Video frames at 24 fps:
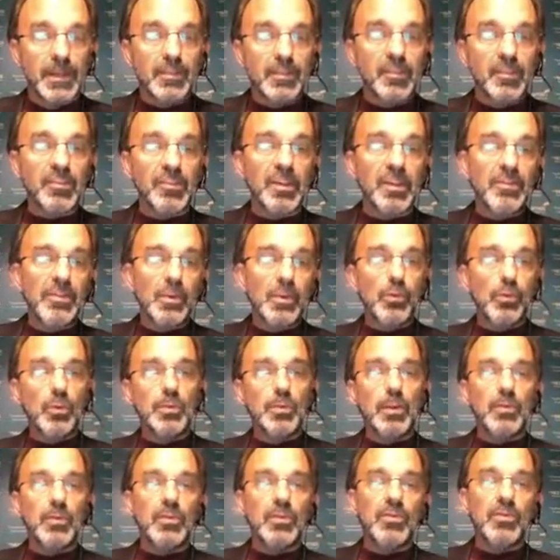This evening, we'll
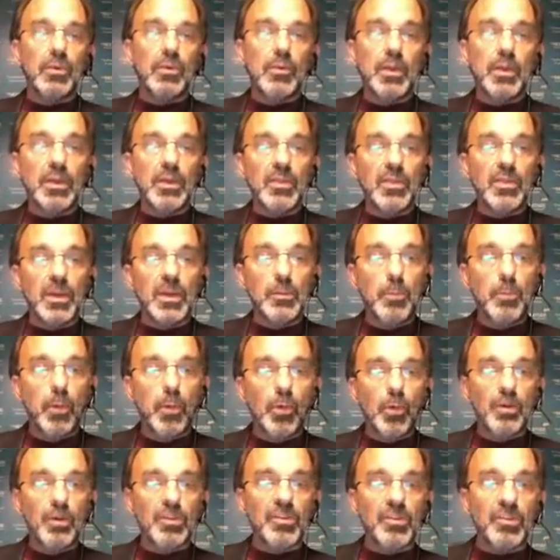be reviewing the
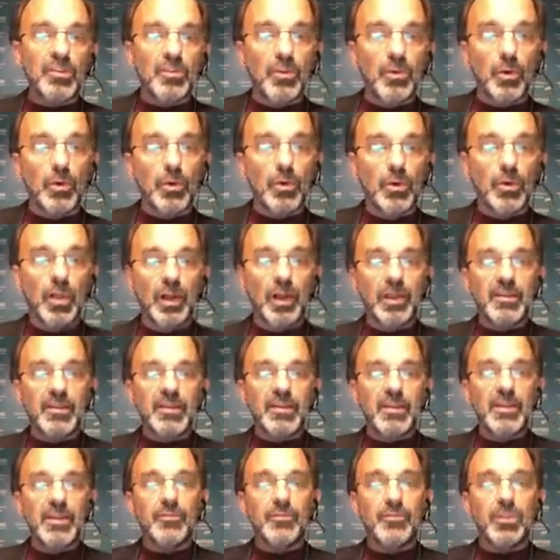importance of oral
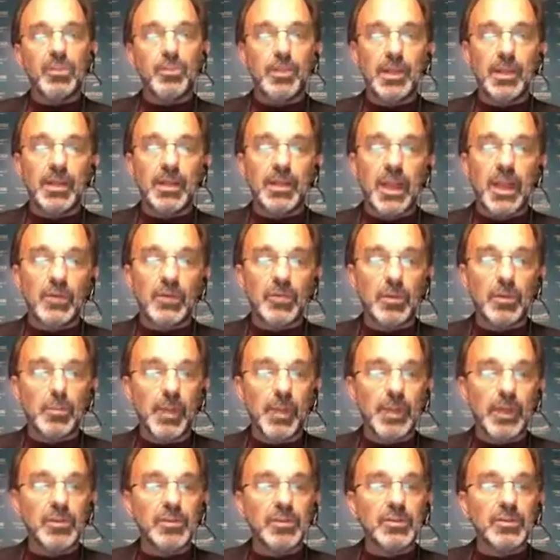hygiene for the pediatric
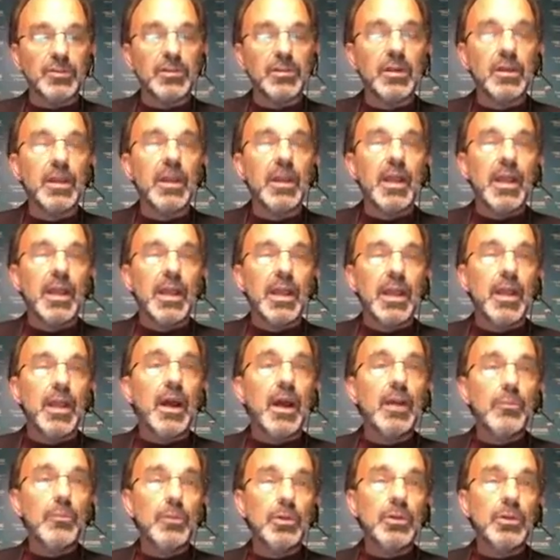patient. And
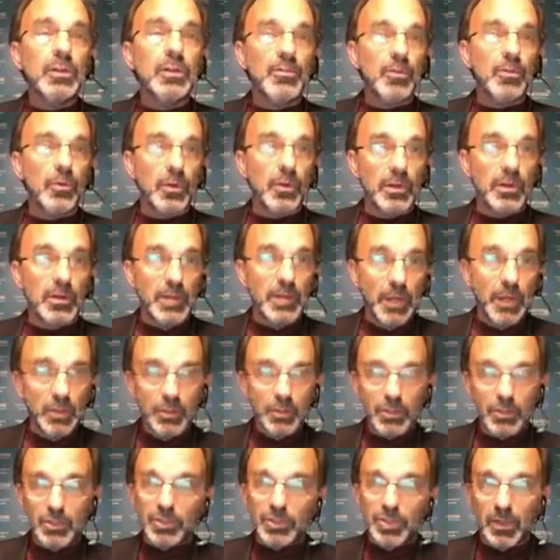I'm looking forward to not
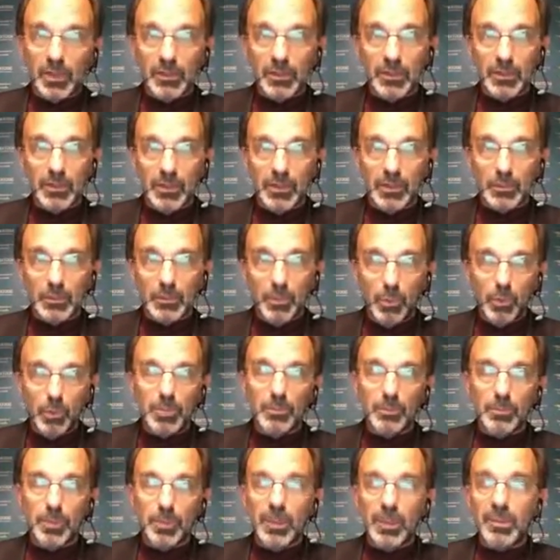only sharing the
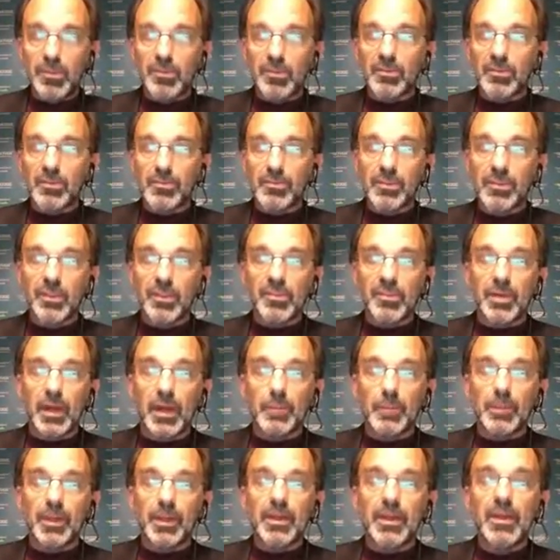important pieces of this
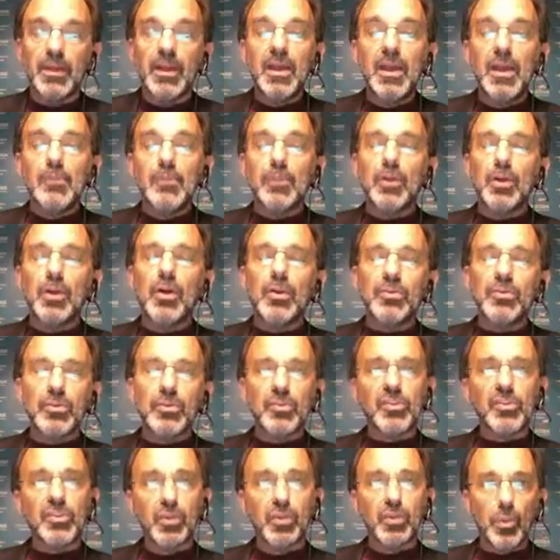topic, but
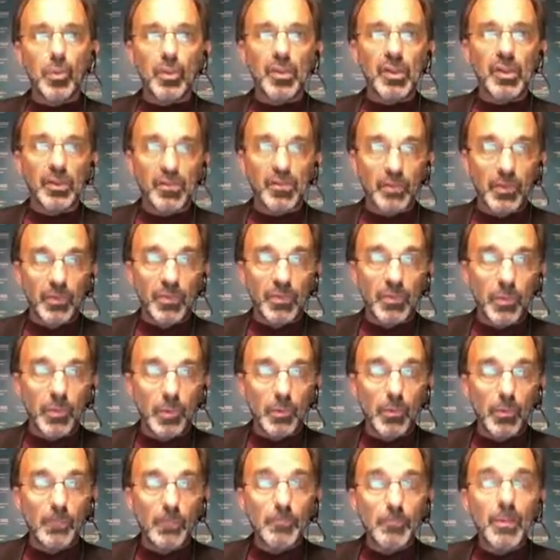also stories with
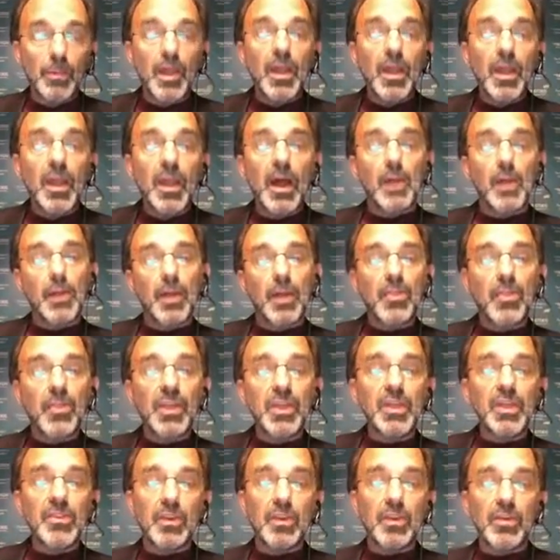you about
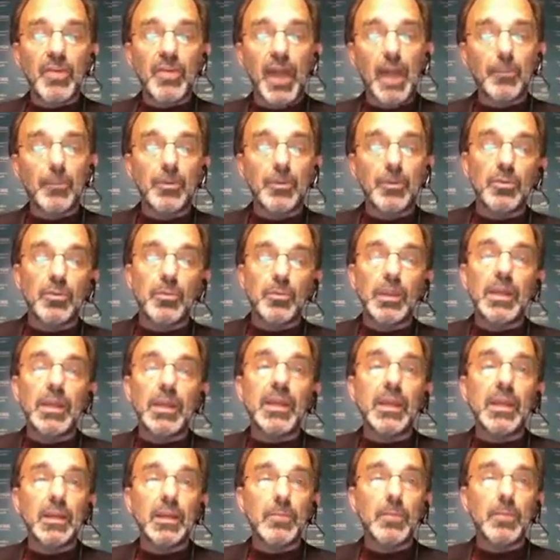things that have happened to
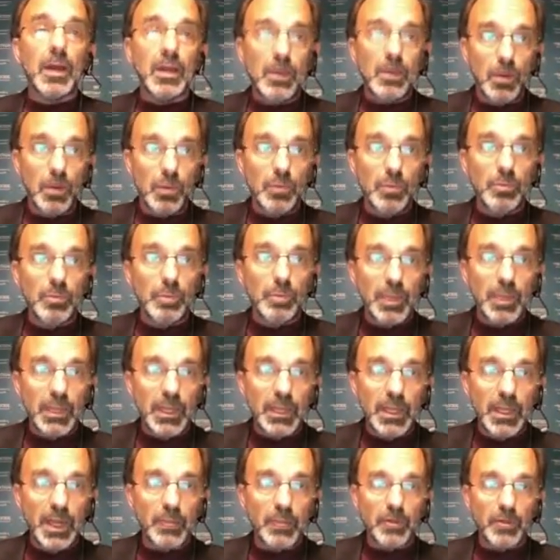me in my own
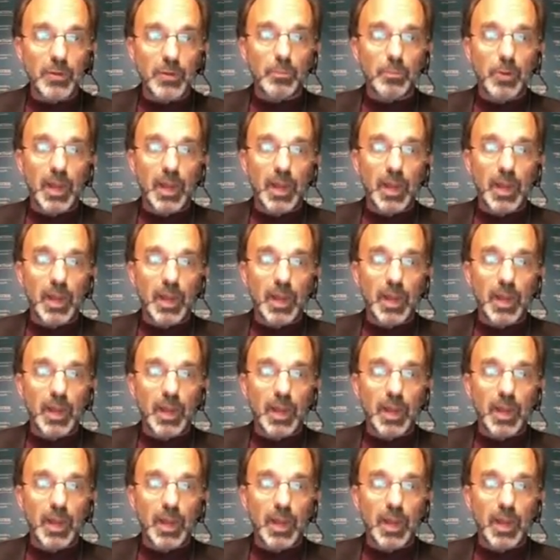pediatric